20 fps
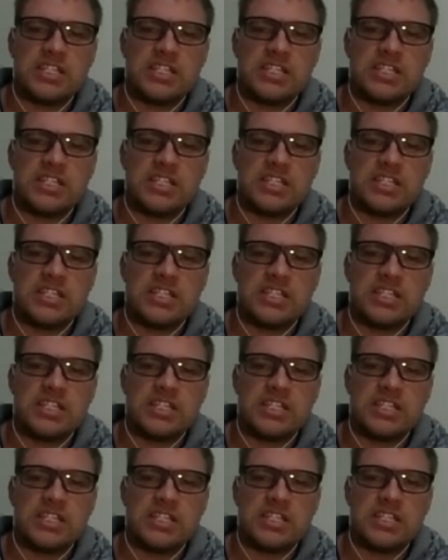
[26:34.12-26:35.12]

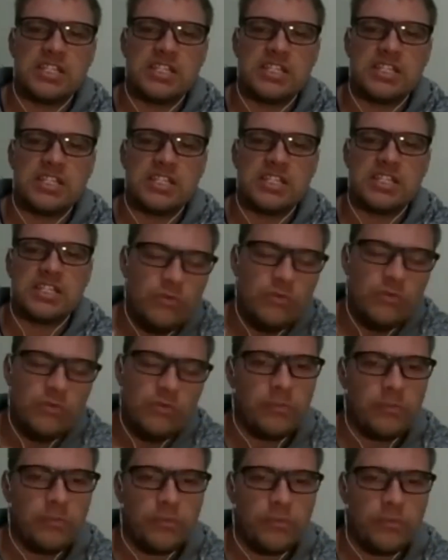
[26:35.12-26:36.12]
listen, you made a
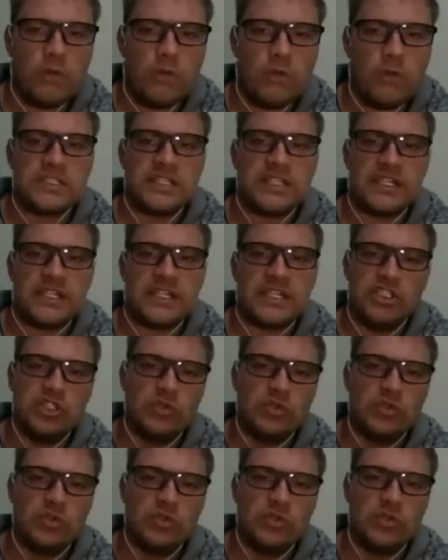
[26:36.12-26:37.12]
promise that you will
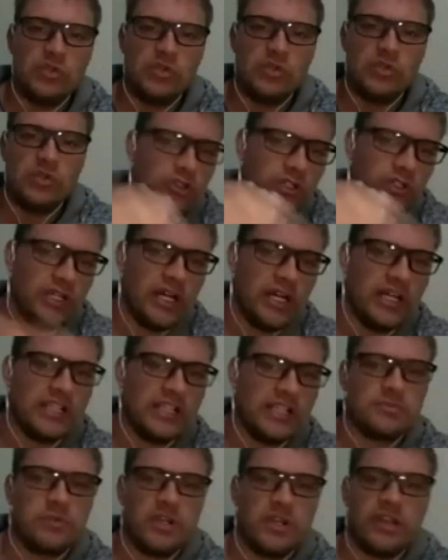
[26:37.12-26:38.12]
protect your youngest
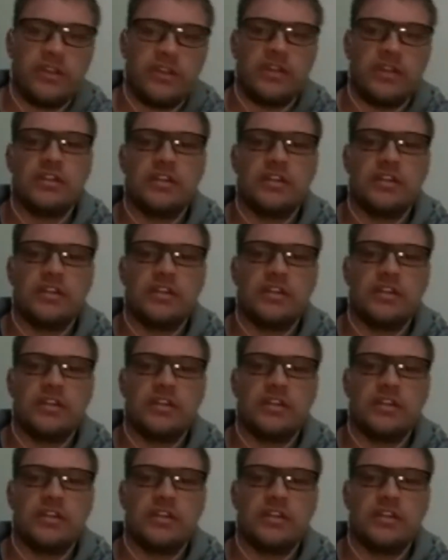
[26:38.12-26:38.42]
brother.